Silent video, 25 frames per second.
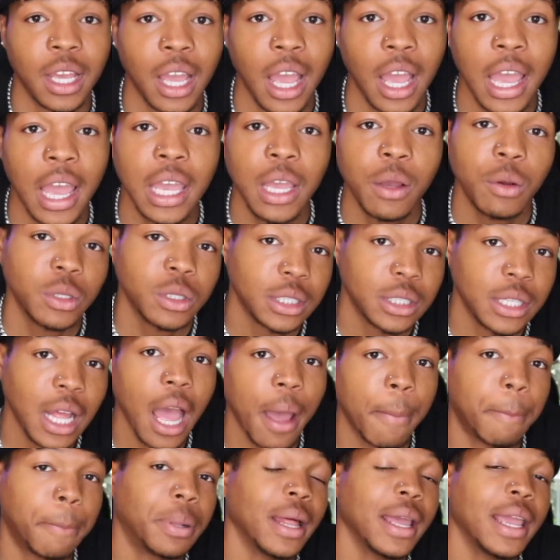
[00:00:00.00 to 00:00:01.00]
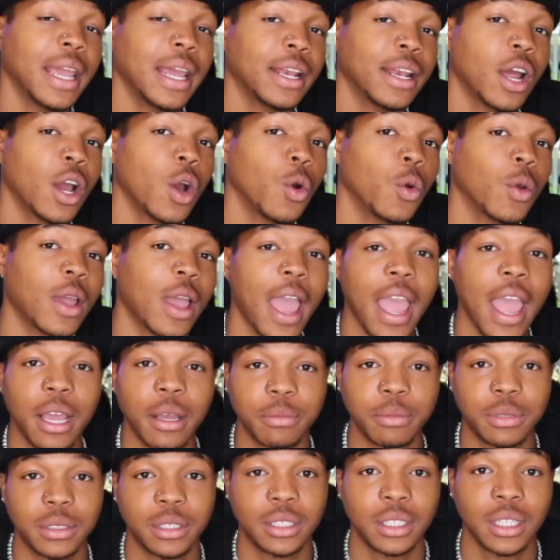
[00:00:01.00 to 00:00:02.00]
He was not playing no
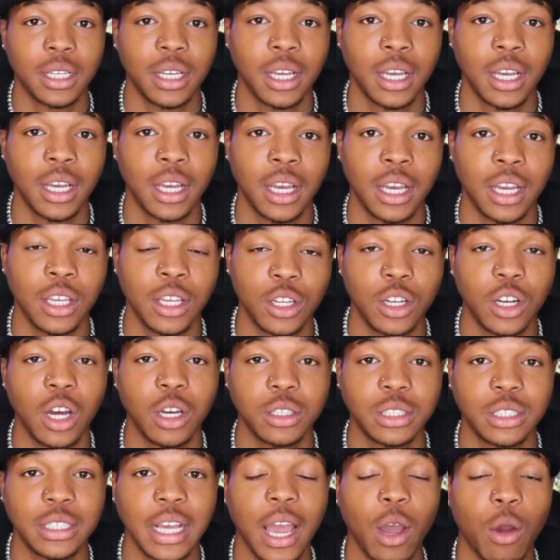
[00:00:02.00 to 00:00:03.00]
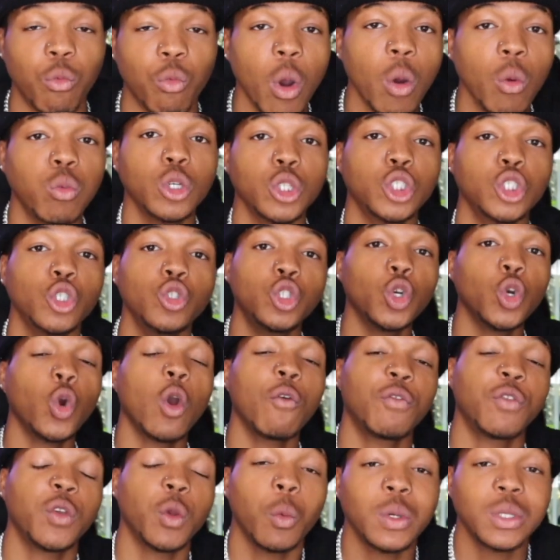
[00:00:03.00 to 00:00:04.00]
games. You know what I'm saying? What would you do
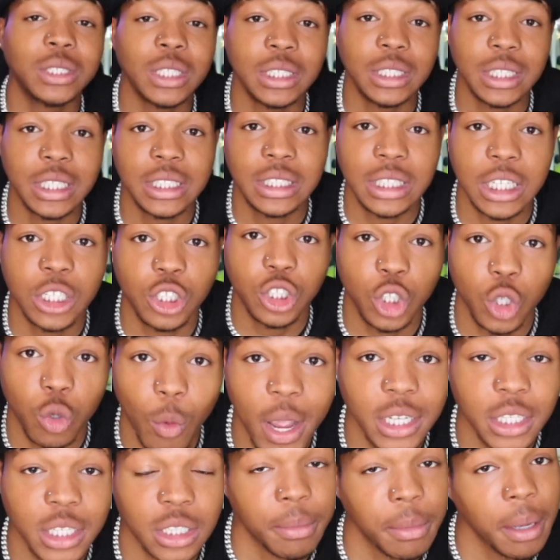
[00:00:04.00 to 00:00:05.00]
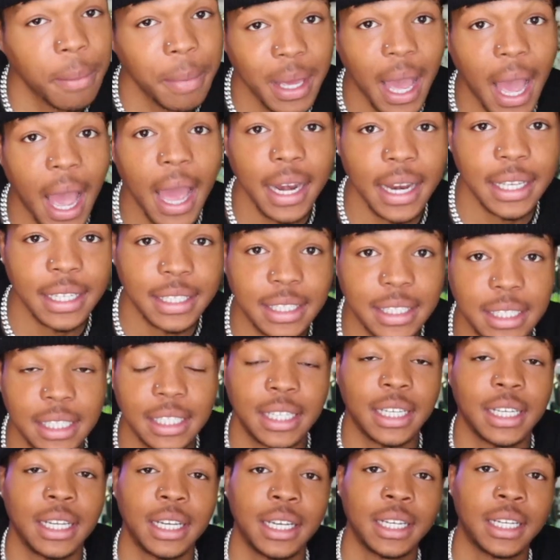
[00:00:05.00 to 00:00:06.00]
if you was in this situation? I'm gonna be honest.
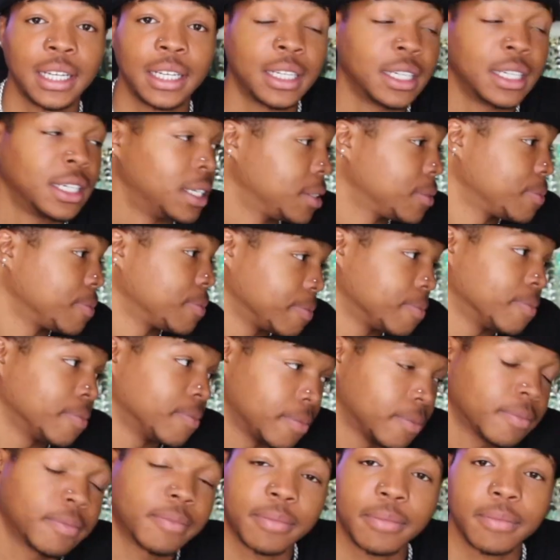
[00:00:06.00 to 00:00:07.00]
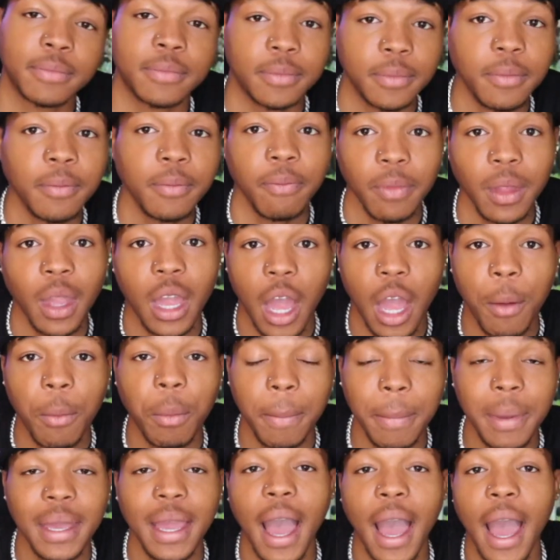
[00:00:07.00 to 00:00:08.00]
I'm gonna
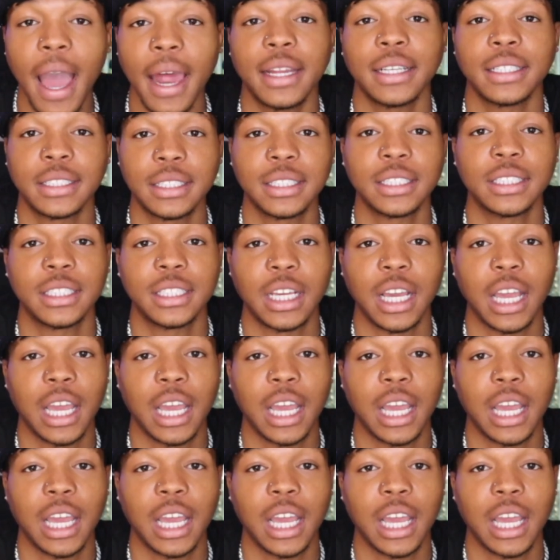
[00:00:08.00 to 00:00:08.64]
be honest.